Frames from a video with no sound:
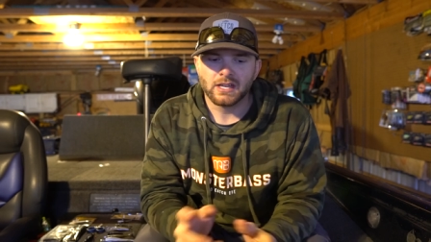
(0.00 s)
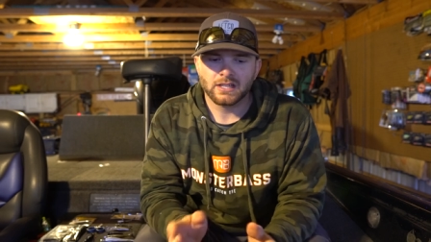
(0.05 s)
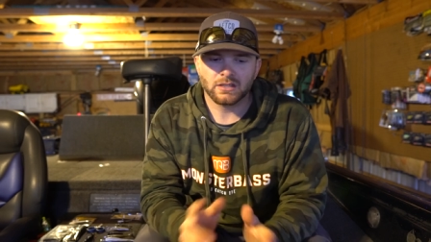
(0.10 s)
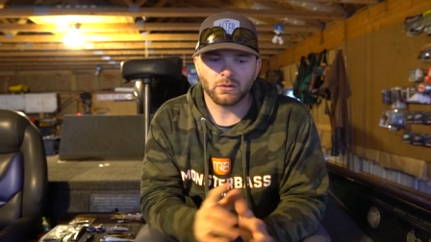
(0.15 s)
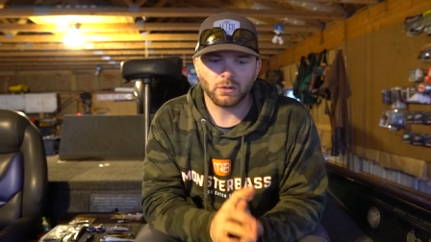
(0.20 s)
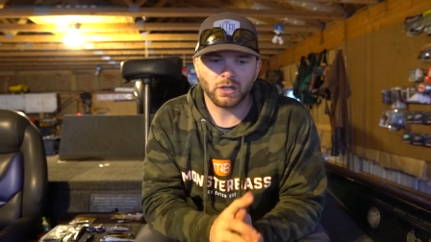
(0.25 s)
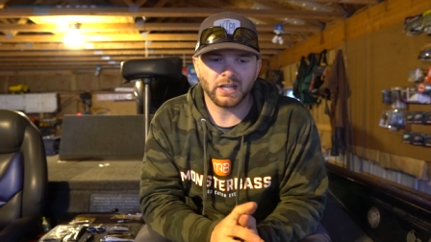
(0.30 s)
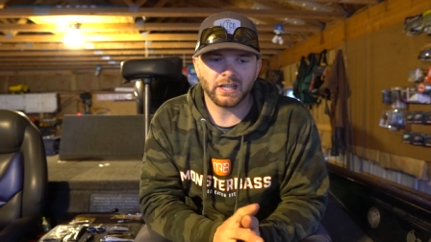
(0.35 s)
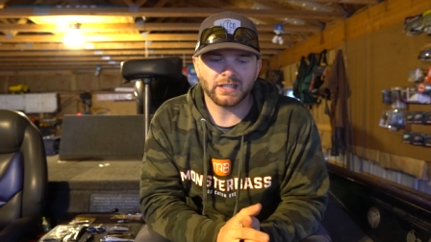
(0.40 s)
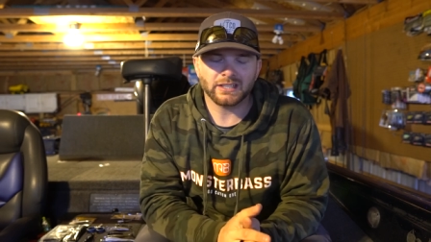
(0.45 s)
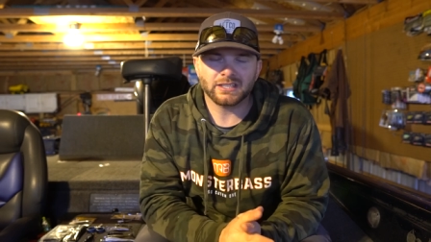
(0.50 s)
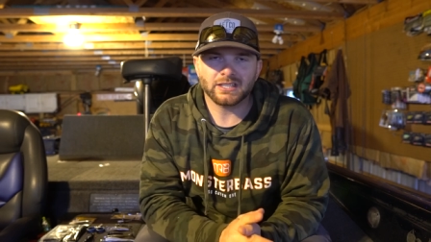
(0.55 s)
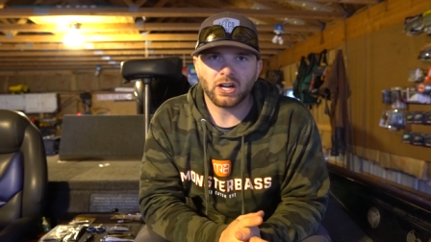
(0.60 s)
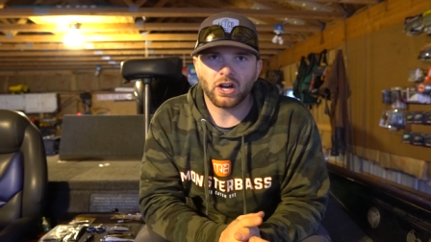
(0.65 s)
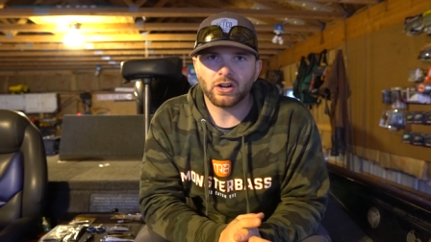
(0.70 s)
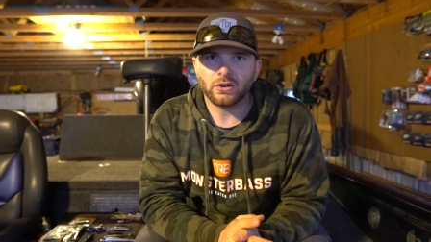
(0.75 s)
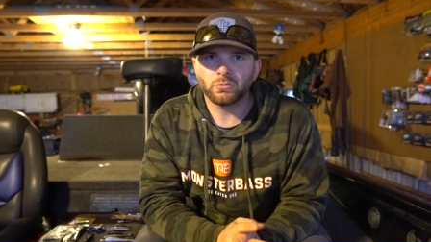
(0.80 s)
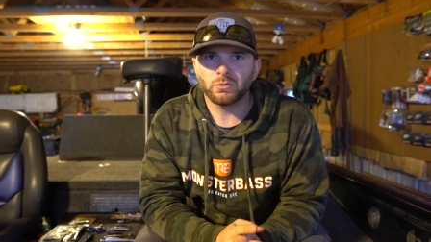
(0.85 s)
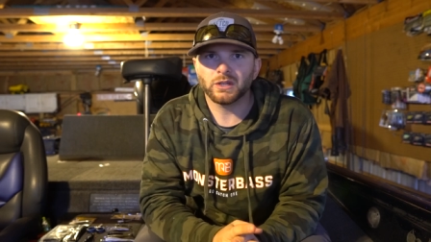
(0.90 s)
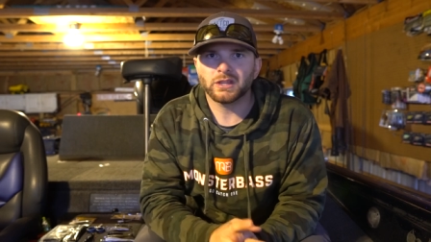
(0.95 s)
So we're going to get
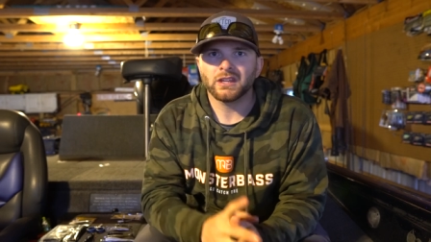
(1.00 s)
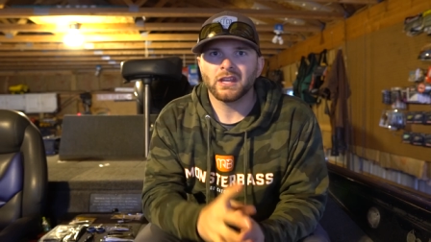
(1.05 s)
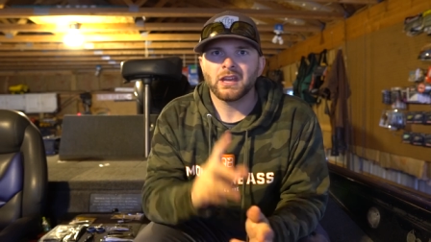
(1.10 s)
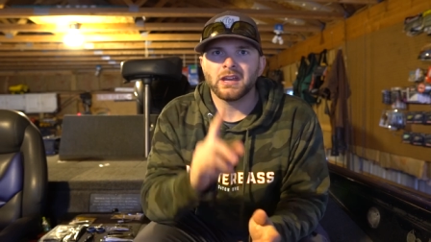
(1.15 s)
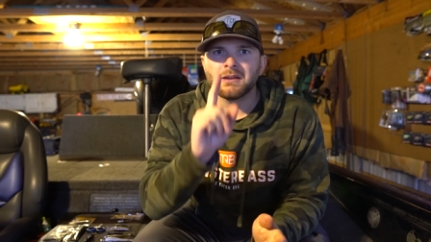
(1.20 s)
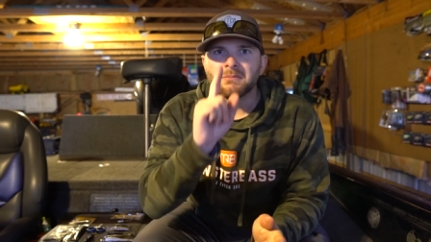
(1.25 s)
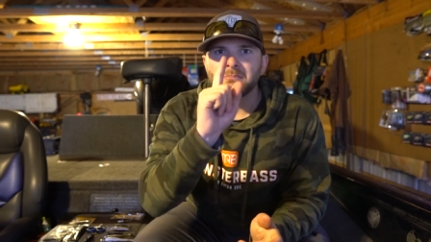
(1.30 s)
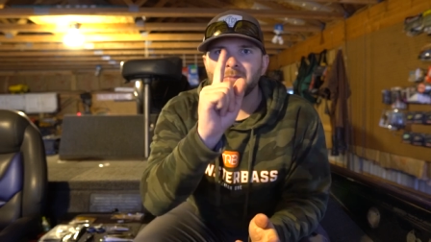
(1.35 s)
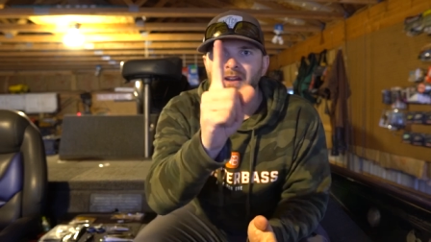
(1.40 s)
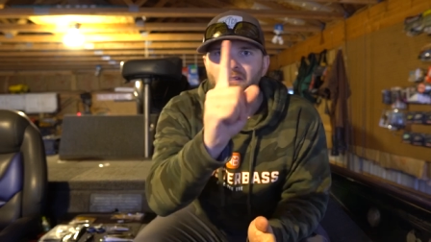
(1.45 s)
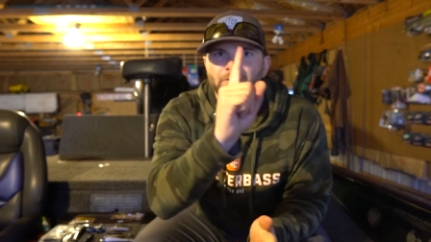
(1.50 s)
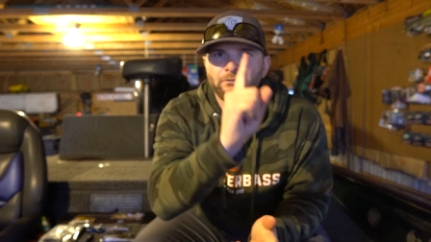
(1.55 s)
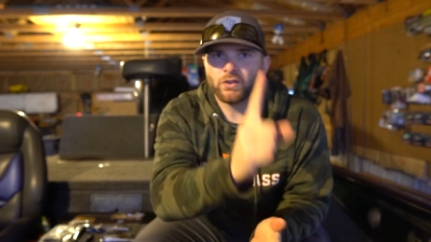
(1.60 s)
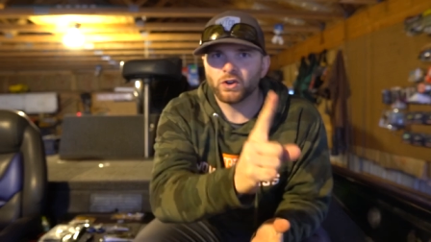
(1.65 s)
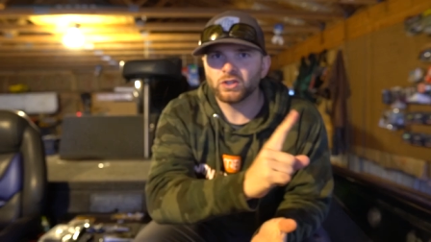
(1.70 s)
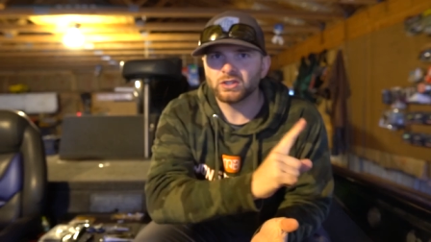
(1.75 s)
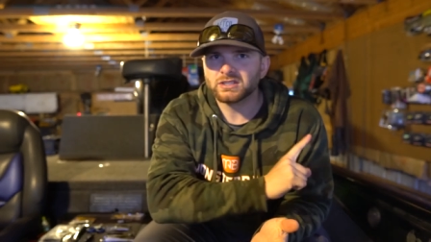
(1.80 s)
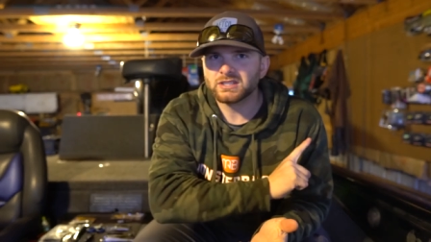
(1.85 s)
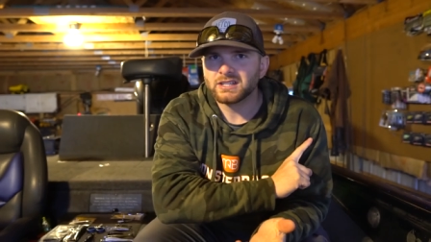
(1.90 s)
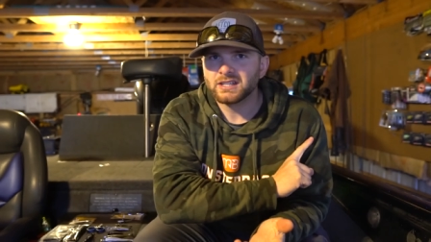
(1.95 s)
started with my
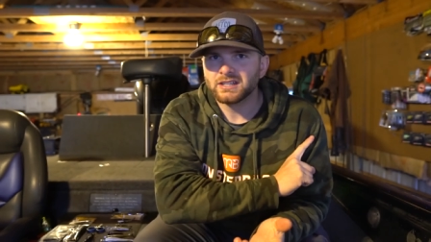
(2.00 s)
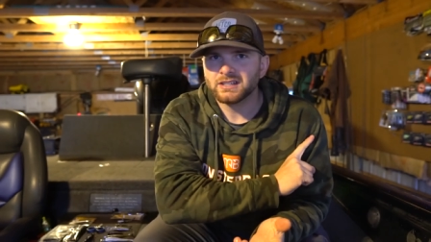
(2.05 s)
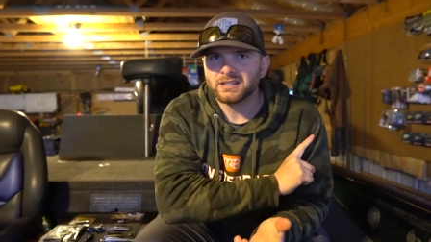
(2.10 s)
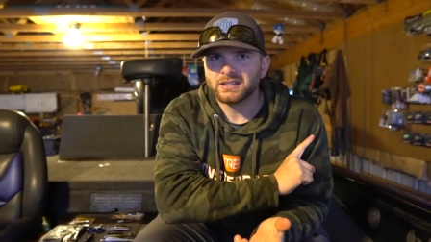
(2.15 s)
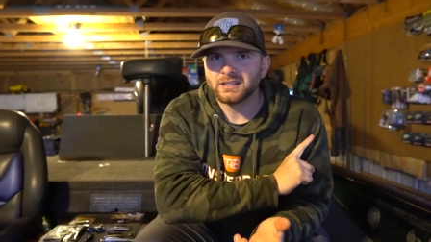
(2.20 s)
first